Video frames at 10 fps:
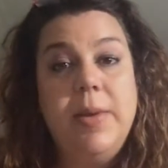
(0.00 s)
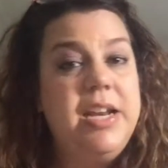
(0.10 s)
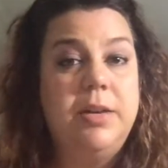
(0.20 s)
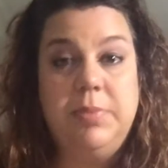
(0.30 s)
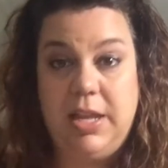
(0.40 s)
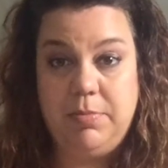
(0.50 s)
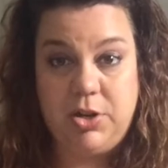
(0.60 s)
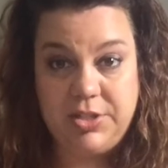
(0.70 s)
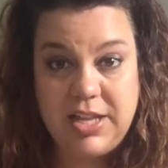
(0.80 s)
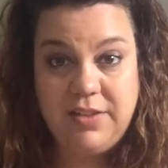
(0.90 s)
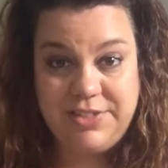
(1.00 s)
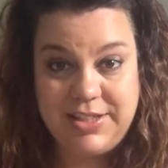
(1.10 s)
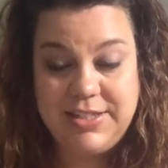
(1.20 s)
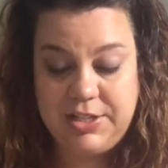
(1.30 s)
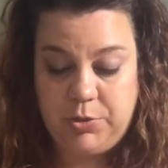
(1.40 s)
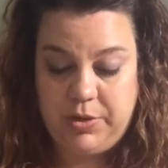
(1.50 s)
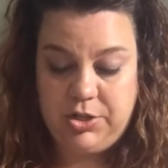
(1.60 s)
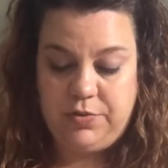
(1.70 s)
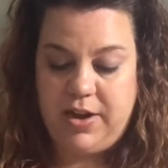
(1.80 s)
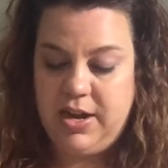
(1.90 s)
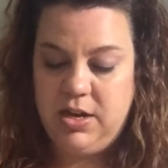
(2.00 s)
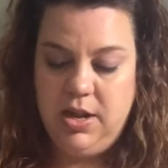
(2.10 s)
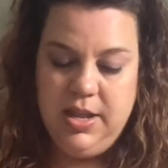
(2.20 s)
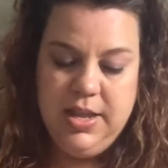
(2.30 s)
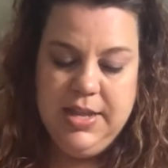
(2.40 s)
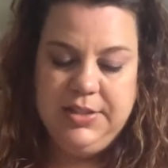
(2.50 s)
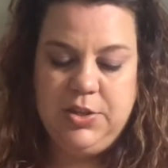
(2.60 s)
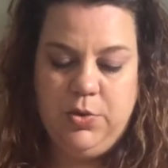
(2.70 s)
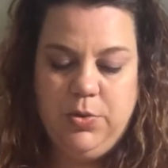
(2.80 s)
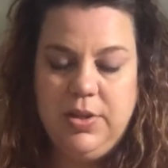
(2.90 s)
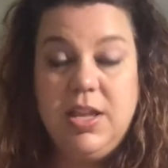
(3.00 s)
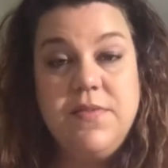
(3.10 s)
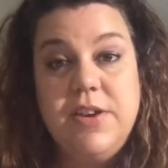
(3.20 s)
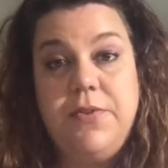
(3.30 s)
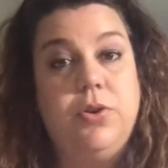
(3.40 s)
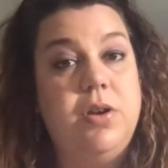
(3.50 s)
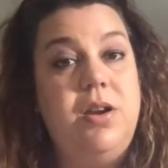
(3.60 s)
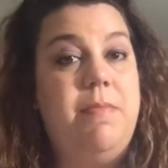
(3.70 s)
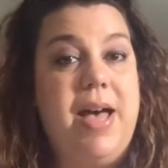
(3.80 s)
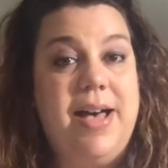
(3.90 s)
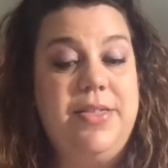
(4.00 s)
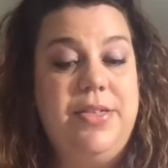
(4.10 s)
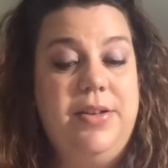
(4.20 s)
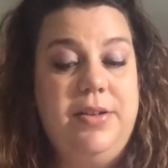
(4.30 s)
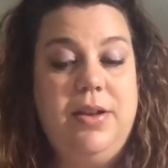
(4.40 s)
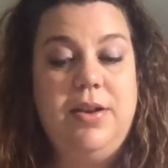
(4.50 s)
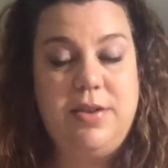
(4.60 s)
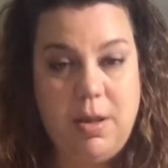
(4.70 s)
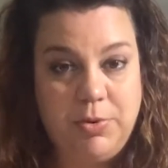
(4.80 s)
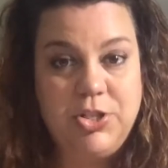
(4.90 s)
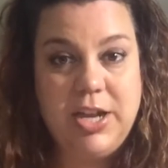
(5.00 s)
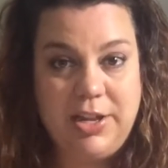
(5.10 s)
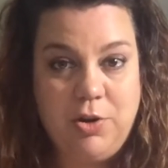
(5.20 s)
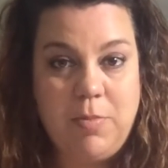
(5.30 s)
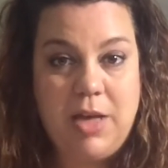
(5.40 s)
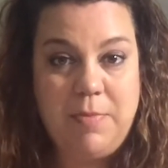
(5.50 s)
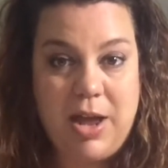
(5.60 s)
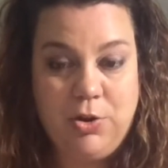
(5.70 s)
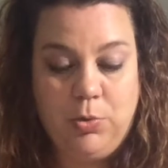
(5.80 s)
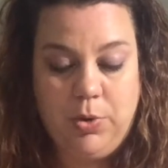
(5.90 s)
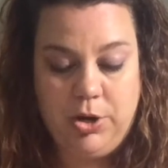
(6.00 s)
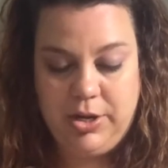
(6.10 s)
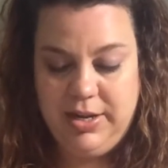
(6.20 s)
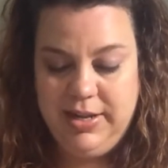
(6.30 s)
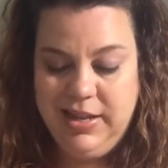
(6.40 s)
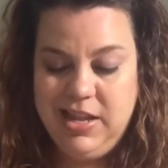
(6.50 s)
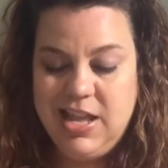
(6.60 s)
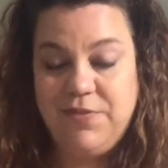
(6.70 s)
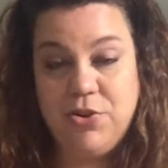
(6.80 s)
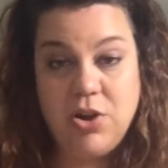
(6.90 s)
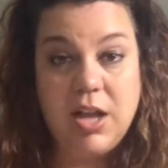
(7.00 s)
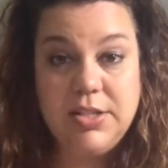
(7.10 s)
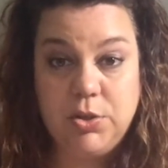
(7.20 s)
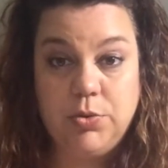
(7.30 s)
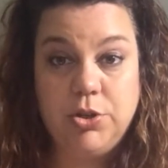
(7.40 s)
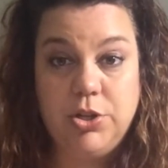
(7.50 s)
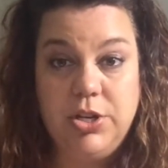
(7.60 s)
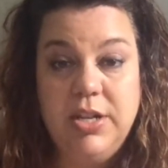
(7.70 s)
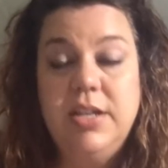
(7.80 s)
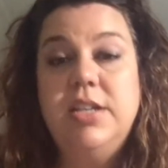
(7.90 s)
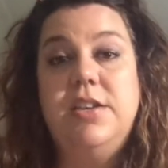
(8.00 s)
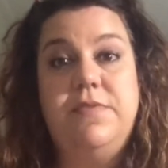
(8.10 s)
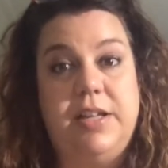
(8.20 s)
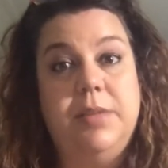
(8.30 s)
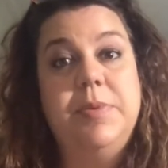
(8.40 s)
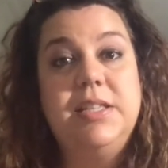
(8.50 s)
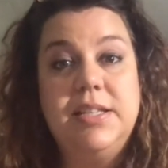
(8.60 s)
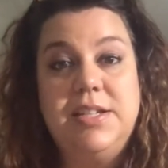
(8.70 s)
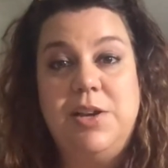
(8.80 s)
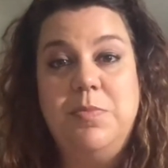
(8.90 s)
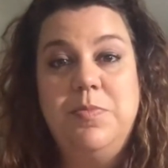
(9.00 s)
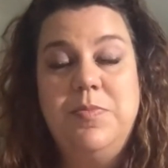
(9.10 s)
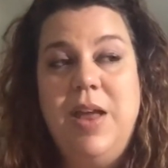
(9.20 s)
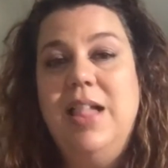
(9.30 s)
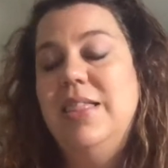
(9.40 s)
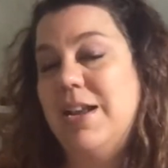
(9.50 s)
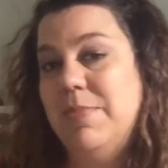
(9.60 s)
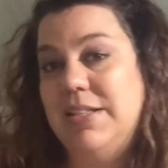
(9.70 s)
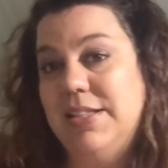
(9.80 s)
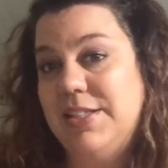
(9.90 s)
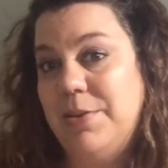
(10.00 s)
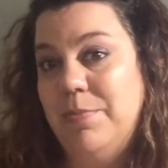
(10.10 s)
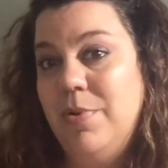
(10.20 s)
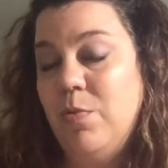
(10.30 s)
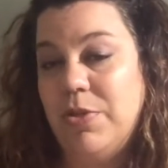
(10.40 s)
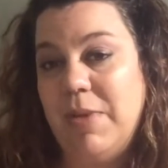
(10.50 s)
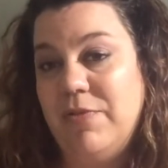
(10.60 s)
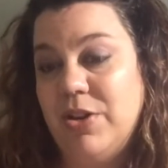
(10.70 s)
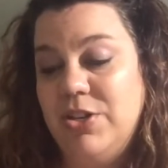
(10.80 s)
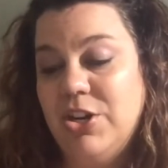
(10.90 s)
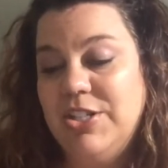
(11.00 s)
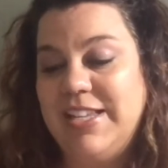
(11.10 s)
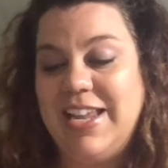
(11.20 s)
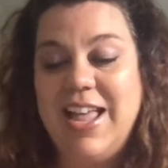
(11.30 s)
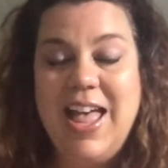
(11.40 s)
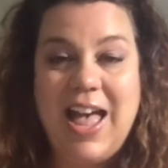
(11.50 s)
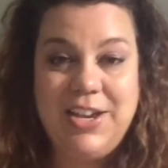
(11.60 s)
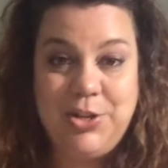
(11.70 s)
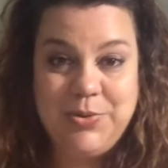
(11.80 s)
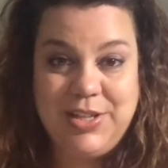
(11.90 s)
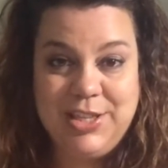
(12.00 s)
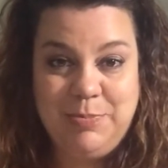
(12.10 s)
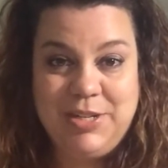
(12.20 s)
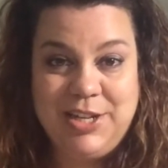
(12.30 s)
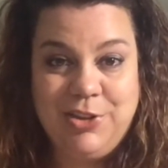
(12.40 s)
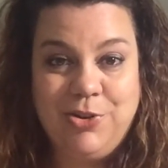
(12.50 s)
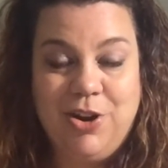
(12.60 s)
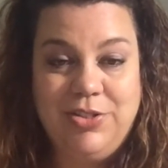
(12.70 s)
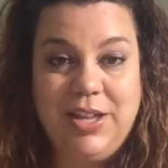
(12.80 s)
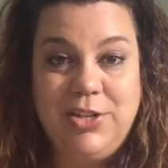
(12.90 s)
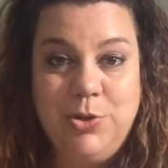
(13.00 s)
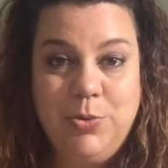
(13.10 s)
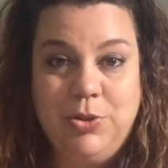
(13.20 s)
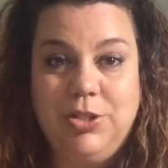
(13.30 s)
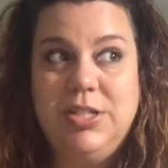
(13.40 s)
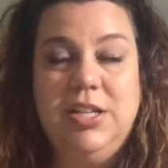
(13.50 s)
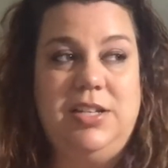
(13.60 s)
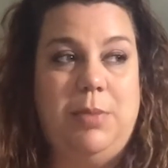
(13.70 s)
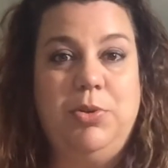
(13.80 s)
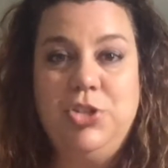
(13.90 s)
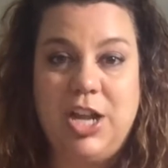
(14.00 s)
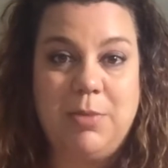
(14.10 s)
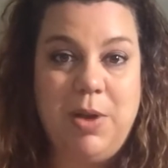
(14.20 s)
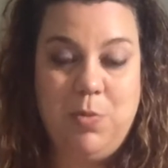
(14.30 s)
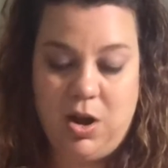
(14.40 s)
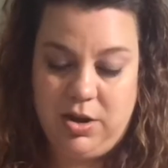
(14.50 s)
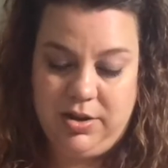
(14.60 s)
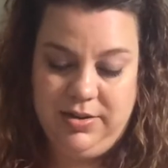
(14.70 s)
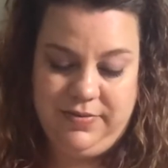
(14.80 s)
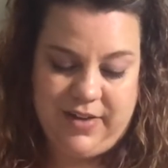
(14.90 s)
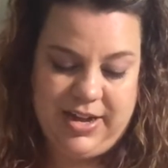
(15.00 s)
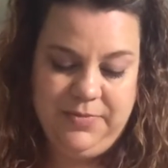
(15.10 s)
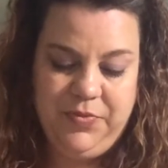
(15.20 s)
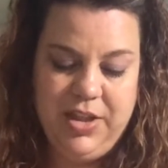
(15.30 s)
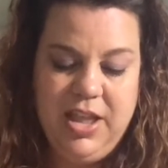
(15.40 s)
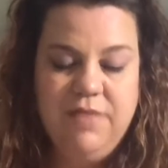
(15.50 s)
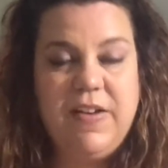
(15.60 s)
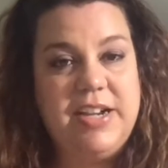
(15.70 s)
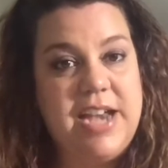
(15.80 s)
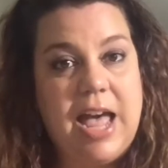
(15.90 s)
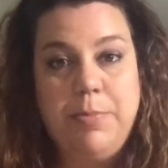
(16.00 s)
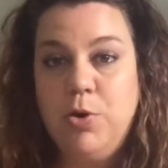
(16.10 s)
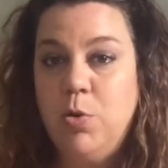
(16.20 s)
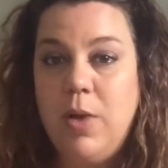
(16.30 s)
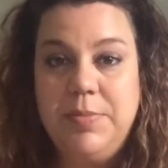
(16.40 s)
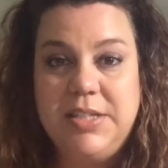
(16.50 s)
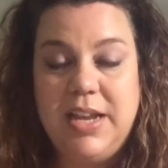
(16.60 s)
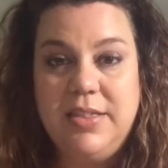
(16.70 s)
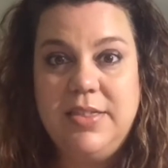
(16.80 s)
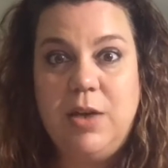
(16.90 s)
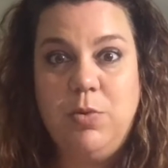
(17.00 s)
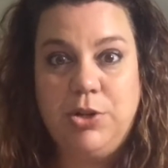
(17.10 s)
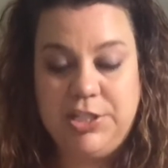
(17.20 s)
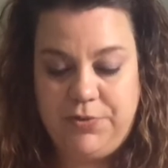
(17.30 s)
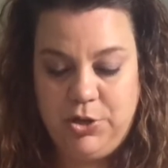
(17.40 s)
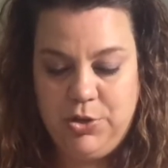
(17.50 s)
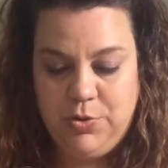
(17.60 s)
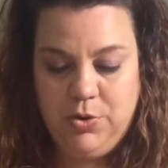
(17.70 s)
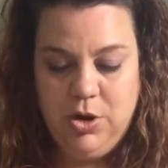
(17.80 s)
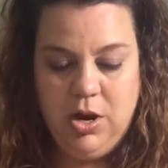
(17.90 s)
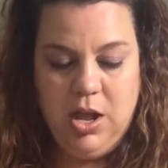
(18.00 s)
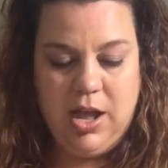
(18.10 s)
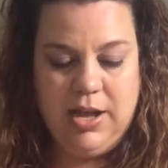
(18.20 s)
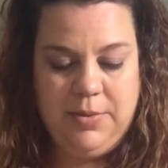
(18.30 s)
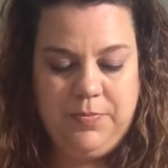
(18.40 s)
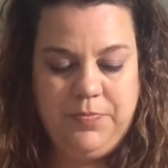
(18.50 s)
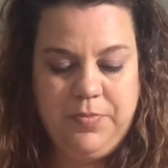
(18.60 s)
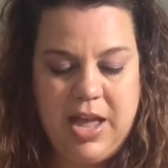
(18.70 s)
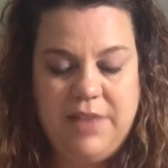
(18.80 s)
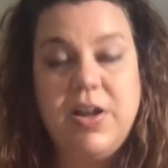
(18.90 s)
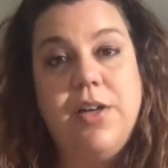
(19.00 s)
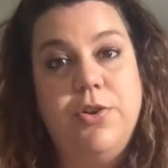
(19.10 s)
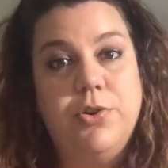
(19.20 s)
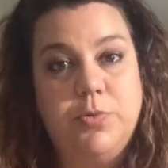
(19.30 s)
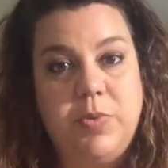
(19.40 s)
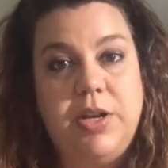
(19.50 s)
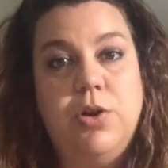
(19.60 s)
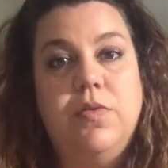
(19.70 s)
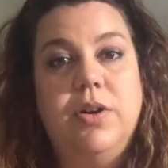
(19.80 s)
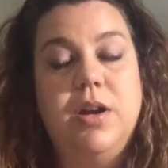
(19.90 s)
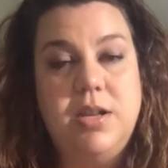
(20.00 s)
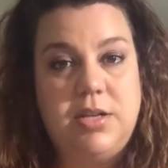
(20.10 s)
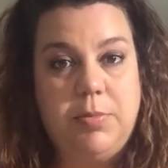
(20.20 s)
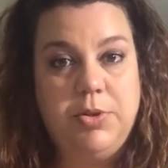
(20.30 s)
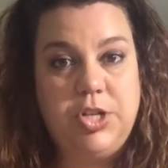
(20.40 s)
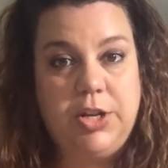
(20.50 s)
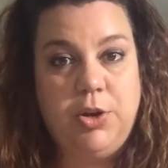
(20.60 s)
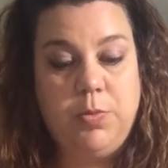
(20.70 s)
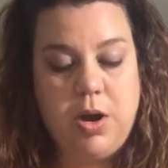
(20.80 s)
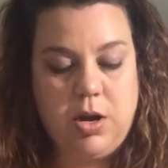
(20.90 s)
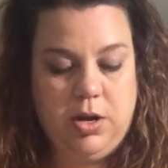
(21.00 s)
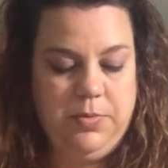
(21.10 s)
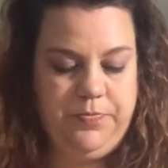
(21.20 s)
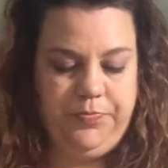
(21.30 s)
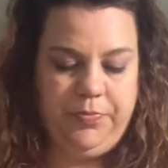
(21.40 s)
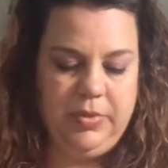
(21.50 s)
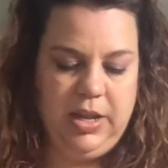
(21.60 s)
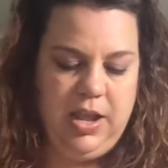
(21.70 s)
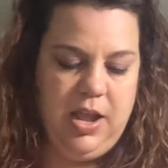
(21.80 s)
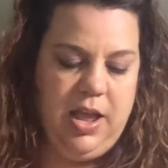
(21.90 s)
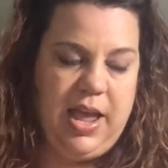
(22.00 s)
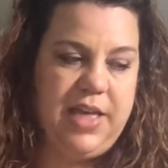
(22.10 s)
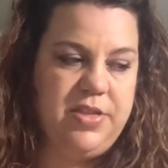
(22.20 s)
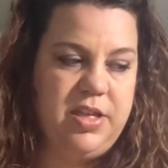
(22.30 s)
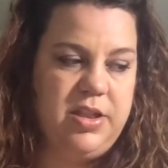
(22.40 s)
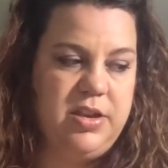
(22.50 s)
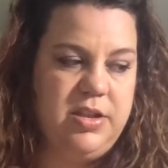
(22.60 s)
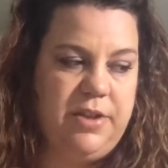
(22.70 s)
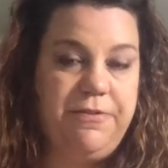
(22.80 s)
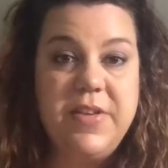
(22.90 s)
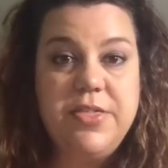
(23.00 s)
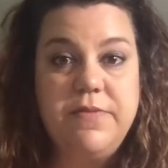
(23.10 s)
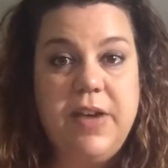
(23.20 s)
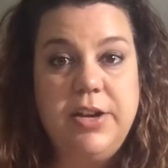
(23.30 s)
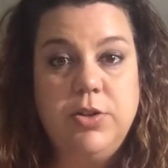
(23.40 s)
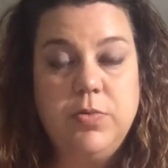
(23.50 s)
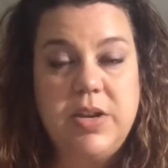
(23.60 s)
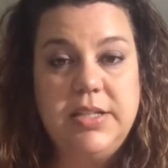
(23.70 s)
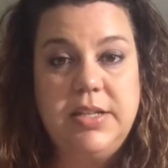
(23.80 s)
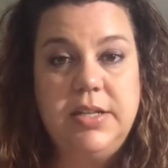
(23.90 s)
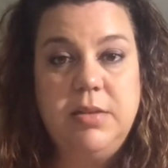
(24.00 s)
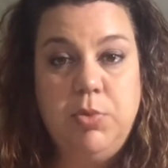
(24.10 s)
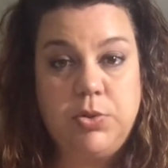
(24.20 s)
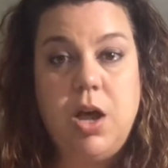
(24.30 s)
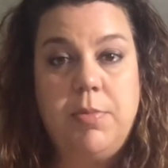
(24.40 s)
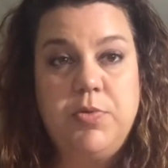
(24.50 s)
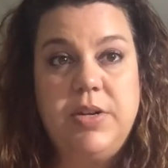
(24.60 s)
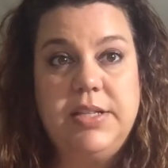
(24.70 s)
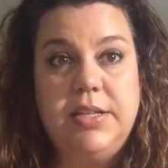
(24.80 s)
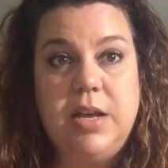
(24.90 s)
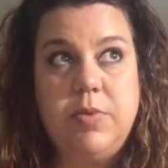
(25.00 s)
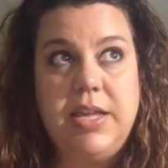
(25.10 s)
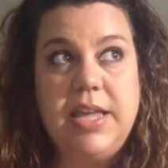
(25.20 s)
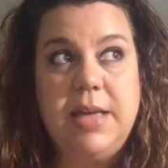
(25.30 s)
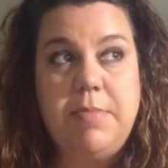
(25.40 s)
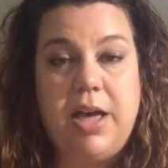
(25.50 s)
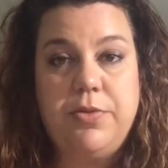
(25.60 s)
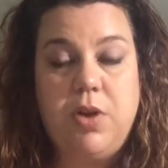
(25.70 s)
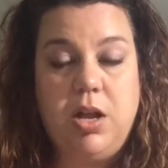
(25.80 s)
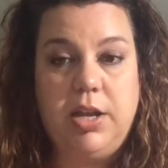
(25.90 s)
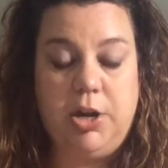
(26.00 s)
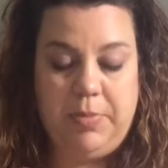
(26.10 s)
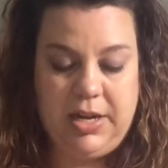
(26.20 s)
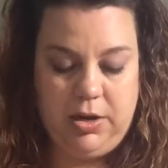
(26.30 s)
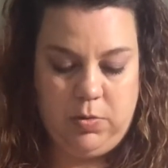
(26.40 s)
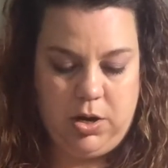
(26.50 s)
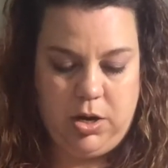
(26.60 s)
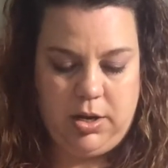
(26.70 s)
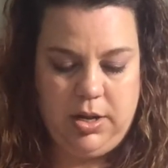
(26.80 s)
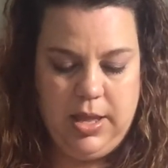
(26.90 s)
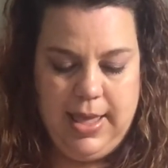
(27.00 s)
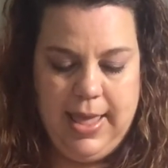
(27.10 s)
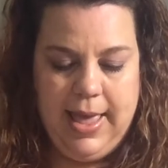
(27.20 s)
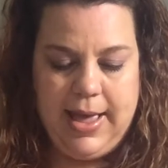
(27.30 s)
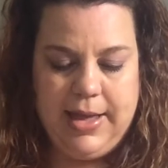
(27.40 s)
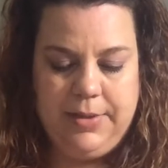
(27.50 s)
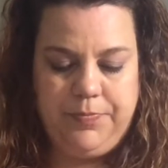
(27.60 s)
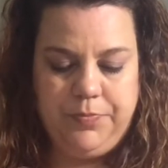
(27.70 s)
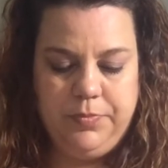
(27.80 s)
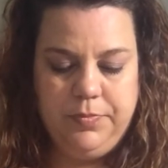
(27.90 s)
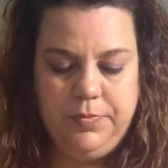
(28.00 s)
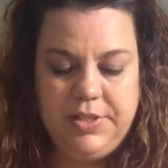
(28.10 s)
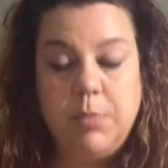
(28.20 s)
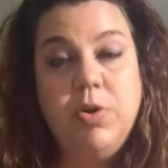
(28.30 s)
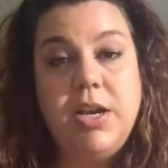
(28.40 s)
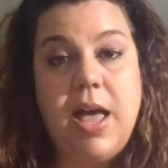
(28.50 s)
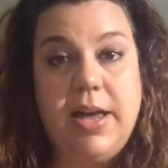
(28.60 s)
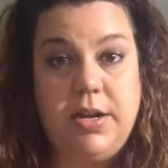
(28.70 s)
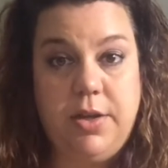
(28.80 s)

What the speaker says: to blame but ourselves in this situation, right? So even if you're good at math, double check your mathematical work. If you're not so good, develop a system, like my system with my friend Darcy, and using this particular online tool to double check my work, right? Find an app or a website that works for you. Have others read over and double check your work. And then the fifth and final reason, most common reason that we get math wrong in our media work, someone at another